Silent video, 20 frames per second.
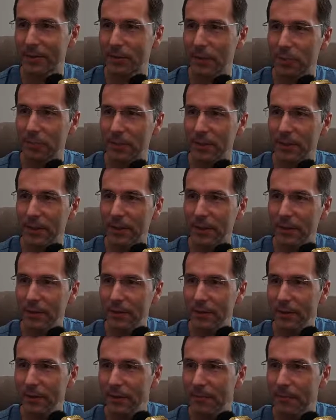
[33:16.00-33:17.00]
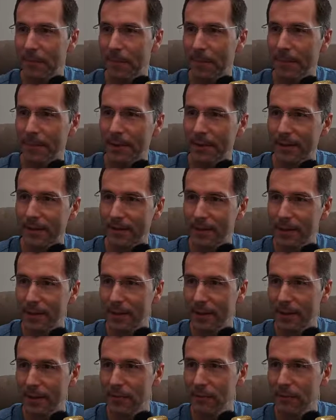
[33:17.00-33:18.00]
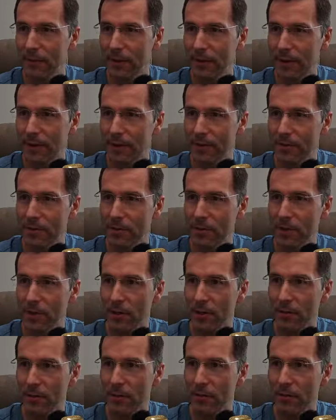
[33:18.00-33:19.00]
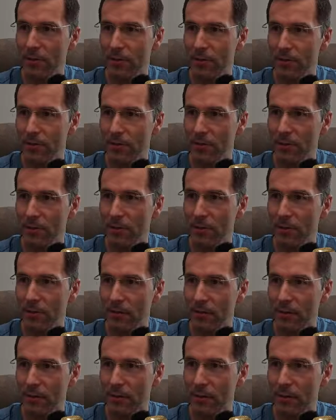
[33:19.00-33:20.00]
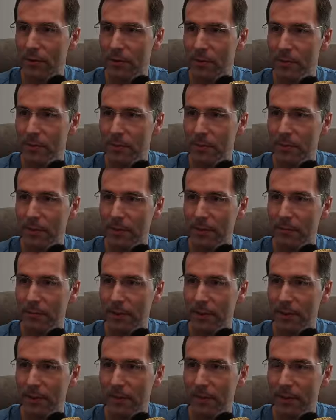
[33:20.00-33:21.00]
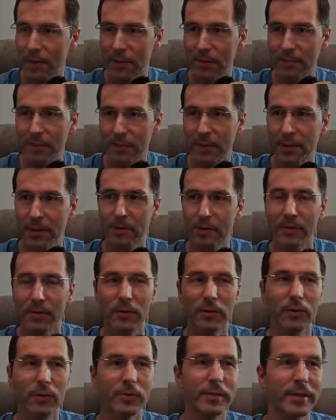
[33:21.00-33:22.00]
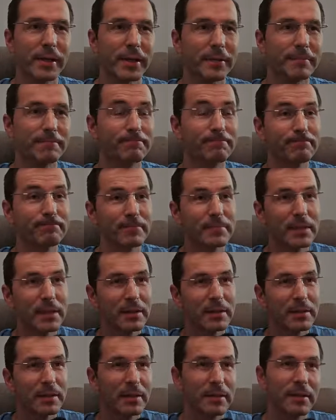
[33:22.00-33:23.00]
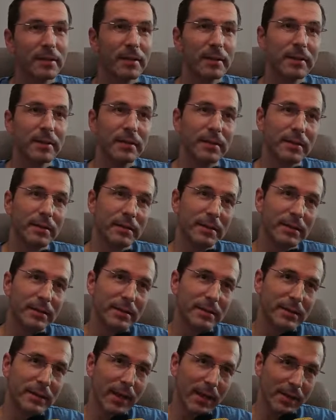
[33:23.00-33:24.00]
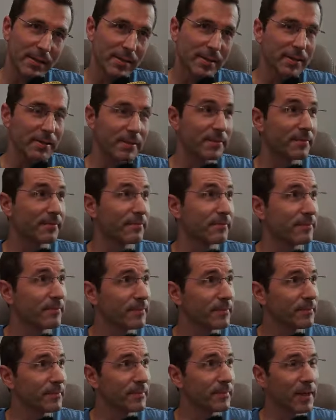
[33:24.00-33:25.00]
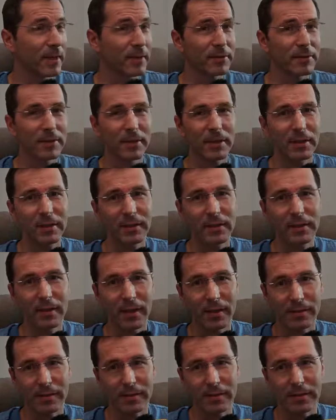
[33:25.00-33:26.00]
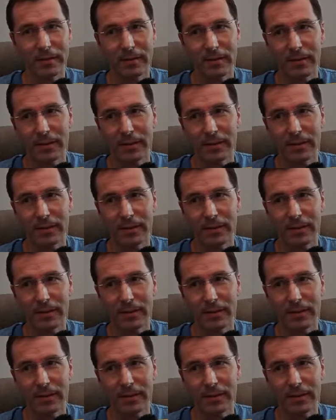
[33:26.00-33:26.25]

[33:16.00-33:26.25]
P. Then anyone can change your spot by typing your call sign. Yes, actually yes.